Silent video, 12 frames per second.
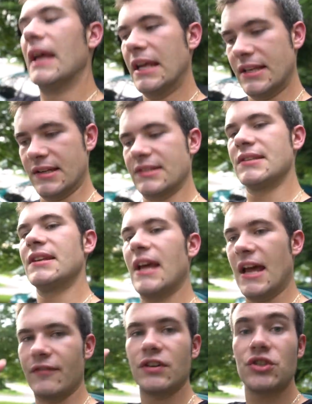it doesn't
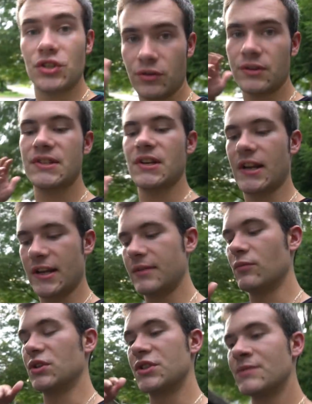have insurance on it,
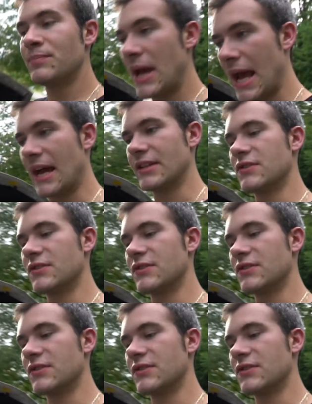which is bad,